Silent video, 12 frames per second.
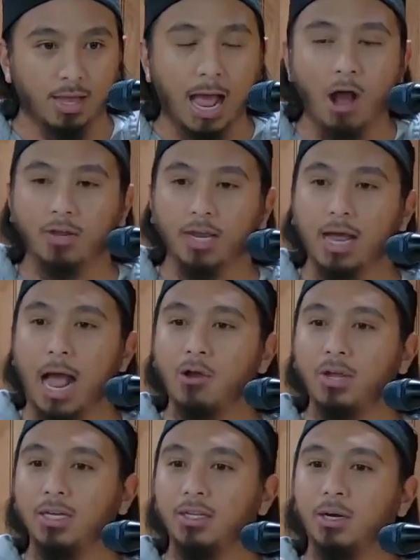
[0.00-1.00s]
How can, how
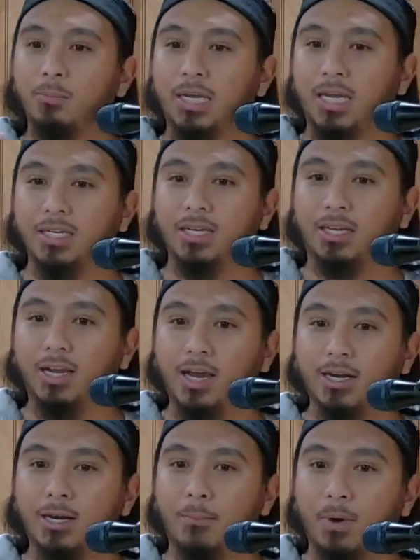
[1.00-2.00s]
can there be any
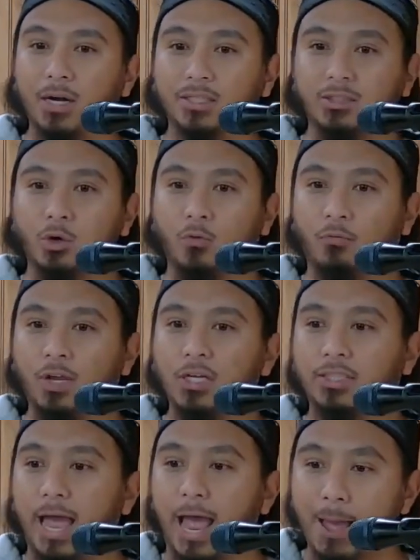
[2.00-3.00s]
good in a person who
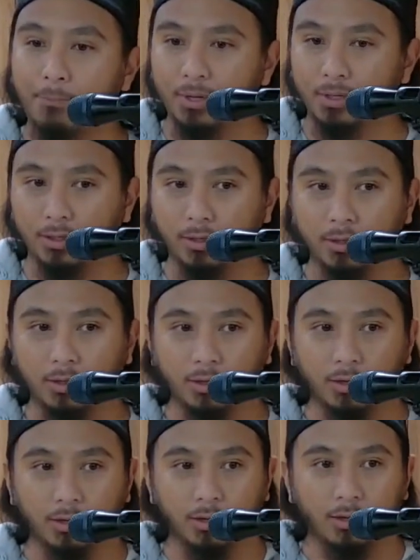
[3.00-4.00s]
feels happy
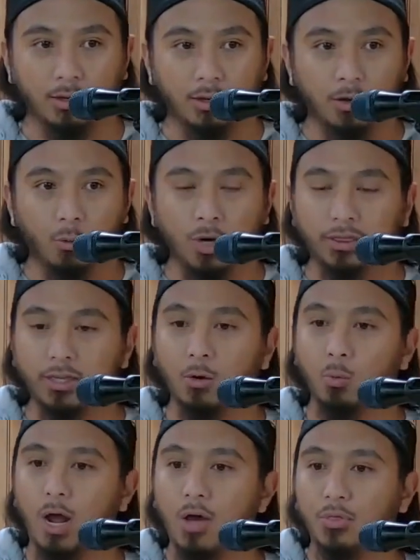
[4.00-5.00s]
with
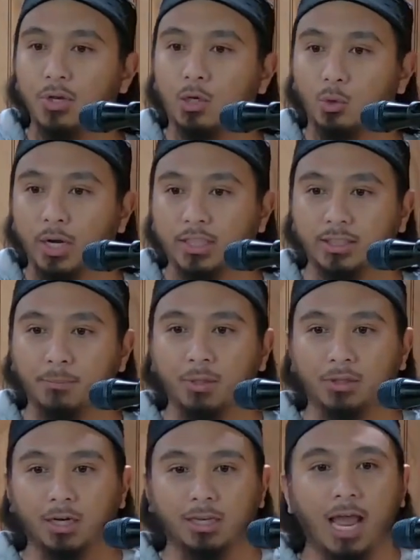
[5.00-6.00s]
their wealth increasing,
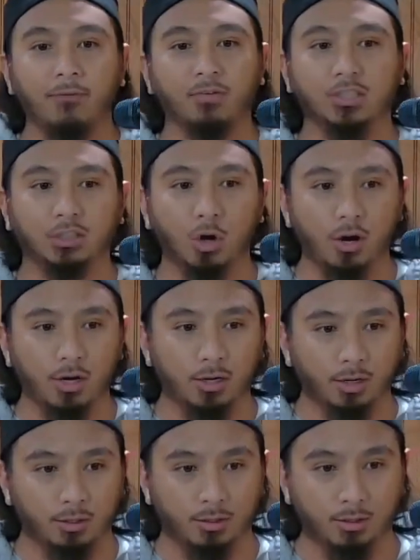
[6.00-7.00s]
but their life is
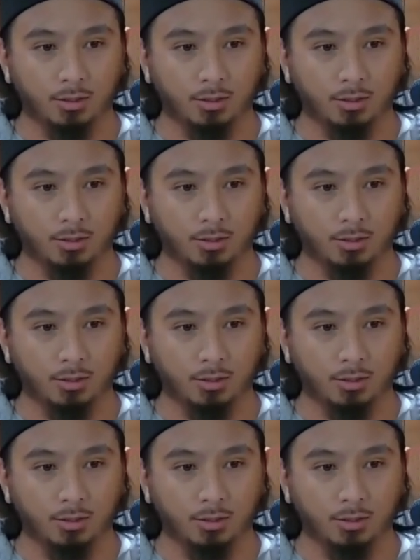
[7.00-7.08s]
shortening?